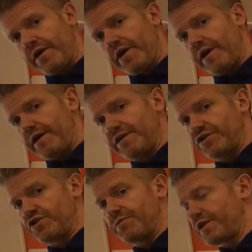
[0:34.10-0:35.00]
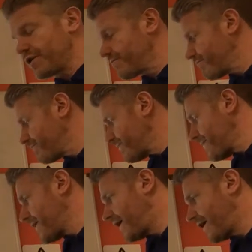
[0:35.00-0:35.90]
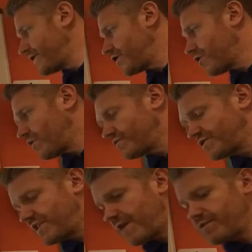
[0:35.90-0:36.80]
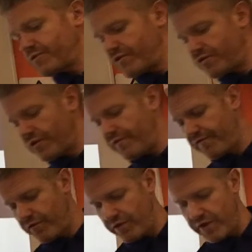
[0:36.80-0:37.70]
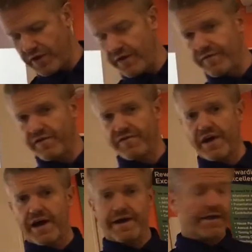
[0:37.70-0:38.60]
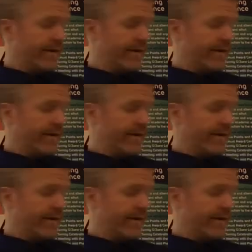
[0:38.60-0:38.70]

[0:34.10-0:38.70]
your stomach, and your quadriceps, which are on the front of your thigh.